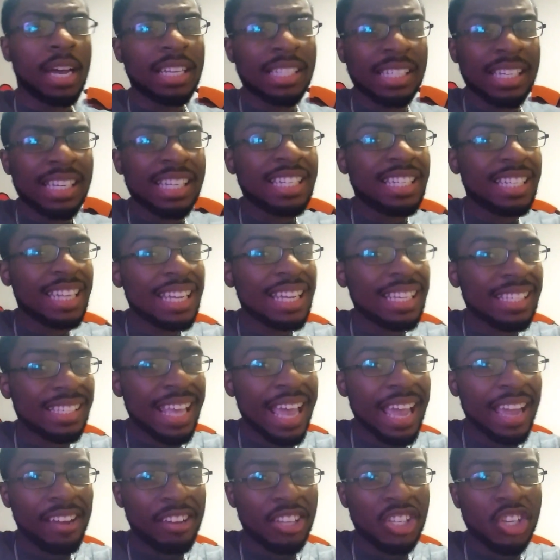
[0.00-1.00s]
Because his shit
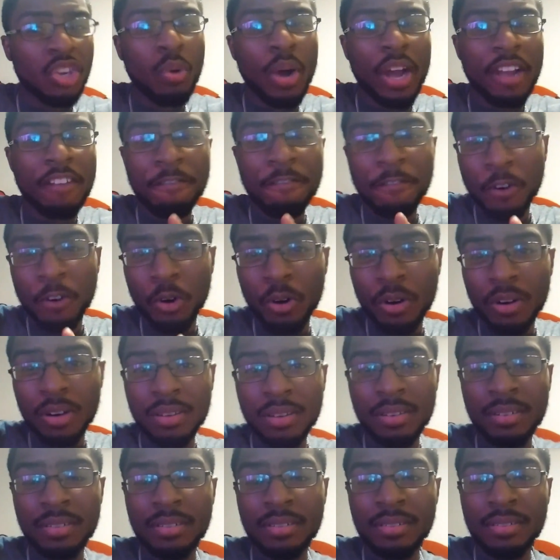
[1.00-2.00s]
sack is quite
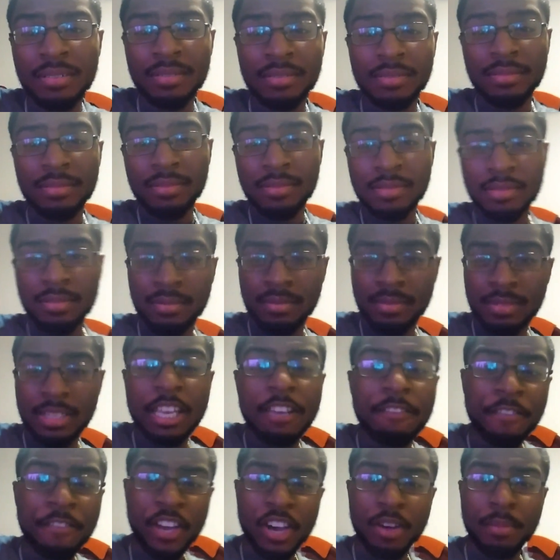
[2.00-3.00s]
full.
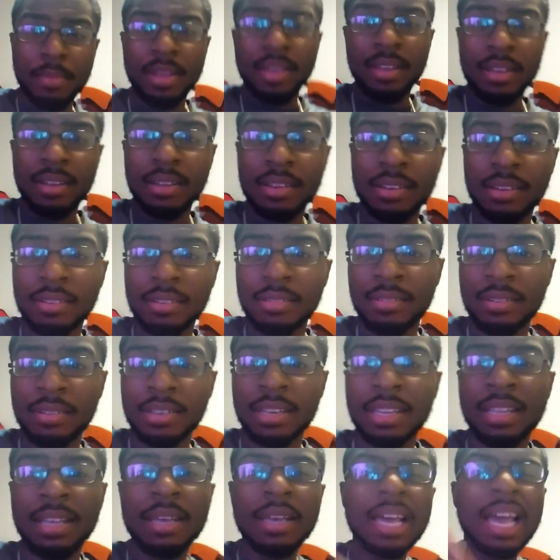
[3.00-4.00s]
You feel me?
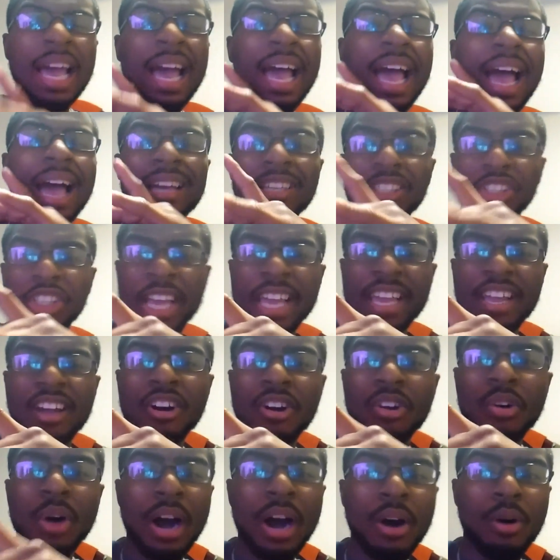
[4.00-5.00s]
J.
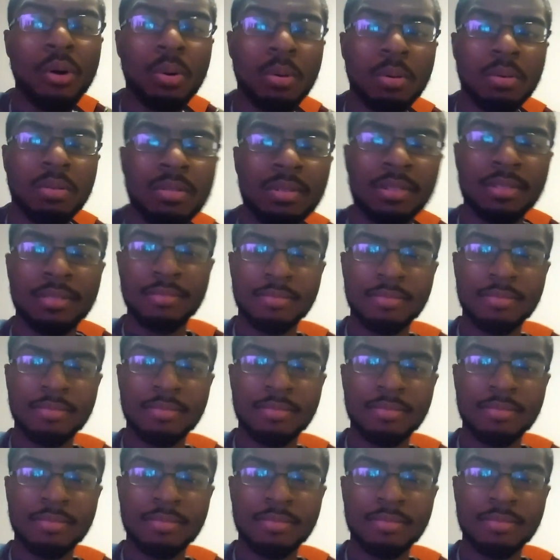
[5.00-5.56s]
Cole out.